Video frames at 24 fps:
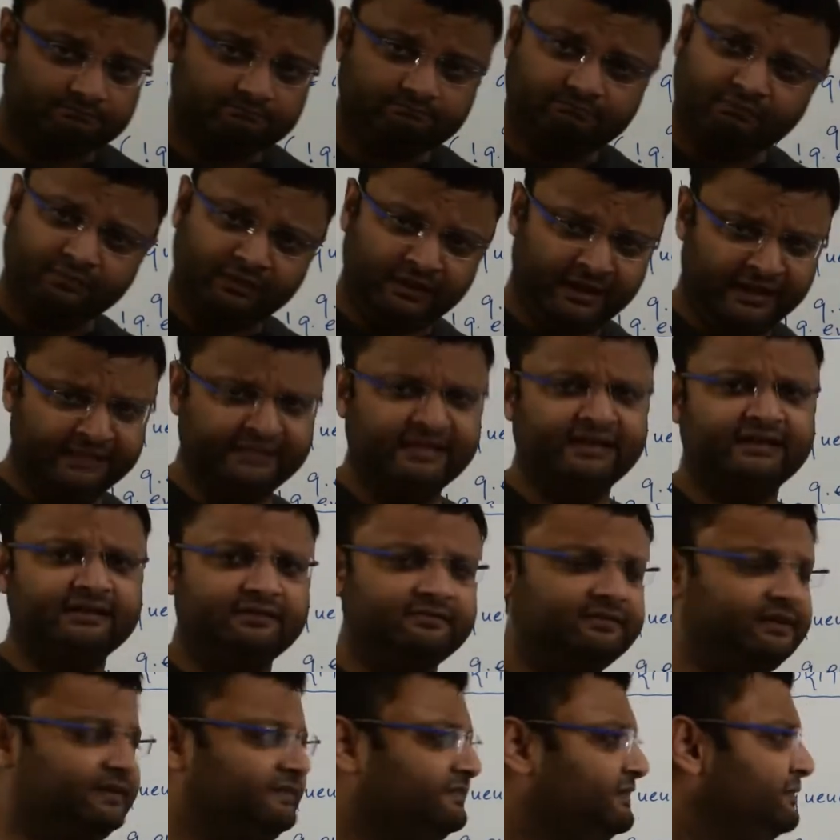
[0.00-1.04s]
and that is very
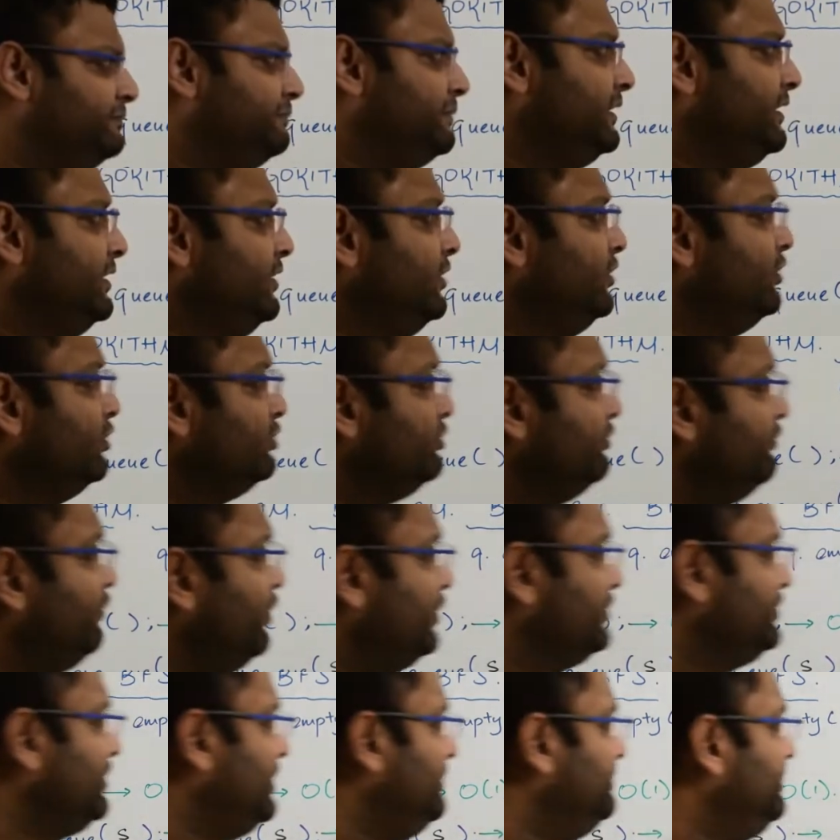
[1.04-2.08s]
simple. So for
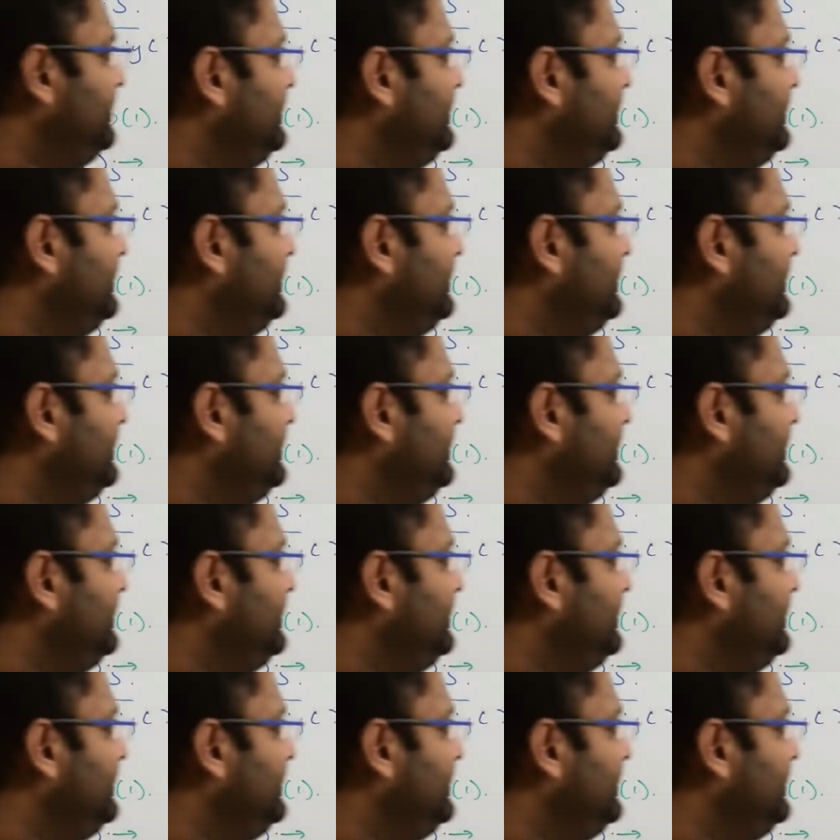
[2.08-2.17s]
example, in